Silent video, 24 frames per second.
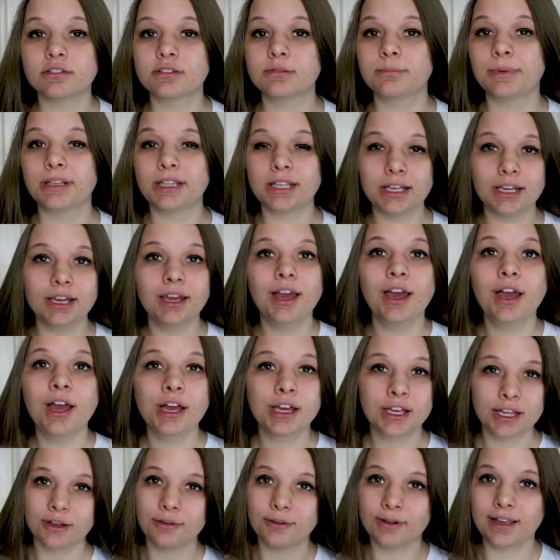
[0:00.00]
ultimately
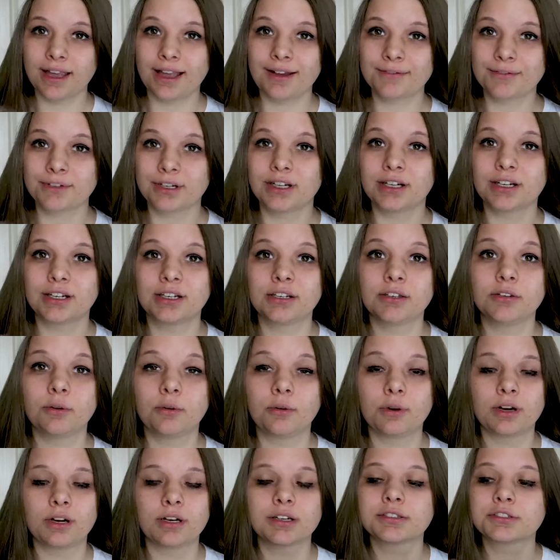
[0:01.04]
going after
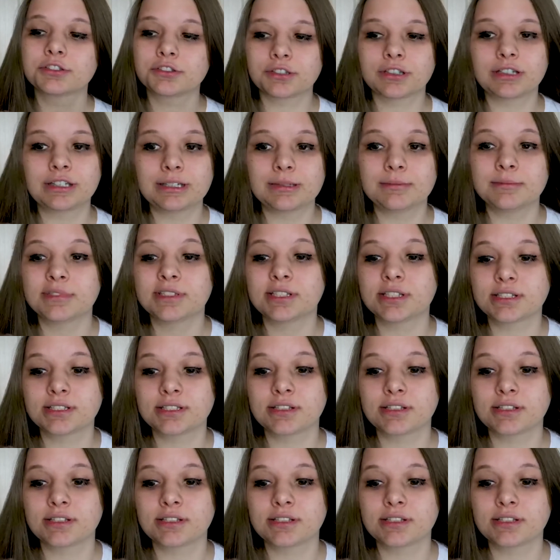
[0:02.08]
your dreams.